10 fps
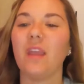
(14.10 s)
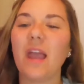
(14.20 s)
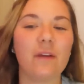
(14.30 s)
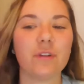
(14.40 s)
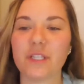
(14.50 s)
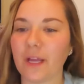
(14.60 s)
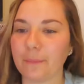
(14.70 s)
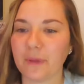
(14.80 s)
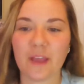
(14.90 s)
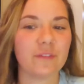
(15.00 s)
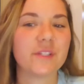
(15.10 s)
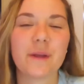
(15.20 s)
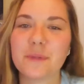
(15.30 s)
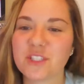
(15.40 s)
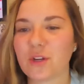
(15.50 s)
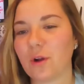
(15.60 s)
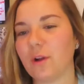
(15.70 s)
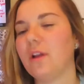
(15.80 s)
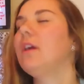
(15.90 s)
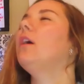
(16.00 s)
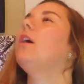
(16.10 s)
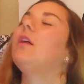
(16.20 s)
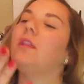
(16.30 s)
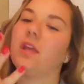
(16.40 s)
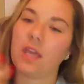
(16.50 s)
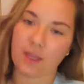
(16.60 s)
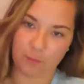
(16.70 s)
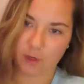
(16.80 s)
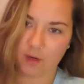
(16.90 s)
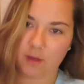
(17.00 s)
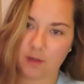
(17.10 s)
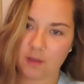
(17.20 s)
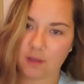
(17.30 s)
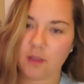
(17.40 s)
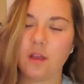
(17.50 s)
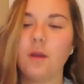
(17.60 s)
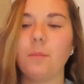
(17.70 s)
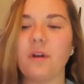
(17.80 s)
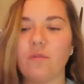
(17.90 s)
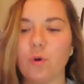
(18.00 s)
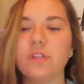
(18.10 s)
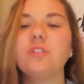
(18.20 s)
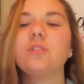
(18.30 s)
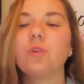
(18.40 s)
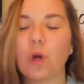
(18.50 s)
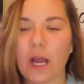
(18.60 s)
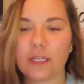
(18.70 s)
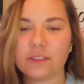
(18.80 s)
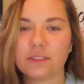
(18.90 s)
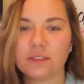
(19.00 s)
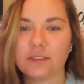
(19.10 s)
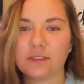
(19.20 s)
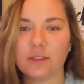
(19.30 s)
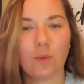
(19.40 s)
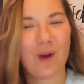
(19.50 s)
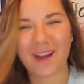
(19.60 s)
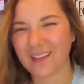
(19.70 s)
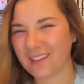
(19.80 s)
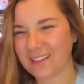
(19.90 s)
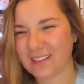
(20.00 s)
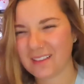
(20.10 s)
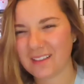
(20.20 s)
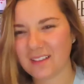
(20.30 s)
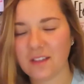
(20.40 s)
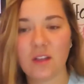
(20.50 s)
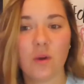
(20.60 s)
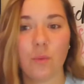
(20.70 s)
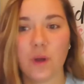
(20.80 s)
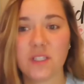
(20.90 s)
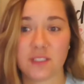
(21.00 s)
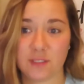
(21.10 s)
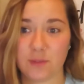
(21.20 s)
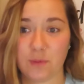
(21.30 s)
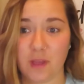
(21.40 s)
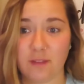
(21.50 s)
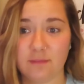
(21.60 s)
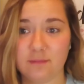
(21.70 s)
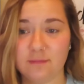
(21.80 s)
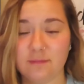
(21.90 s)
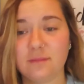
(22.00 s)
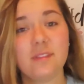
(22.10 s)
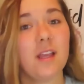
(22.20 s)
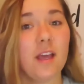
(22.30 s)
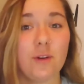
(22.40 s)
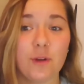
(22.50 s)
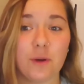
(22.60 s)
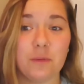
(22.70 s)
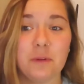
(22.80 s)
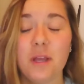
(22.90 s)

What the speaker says: Every time I start the camera, my voice cracks. Why? Why does it do that? I don't know.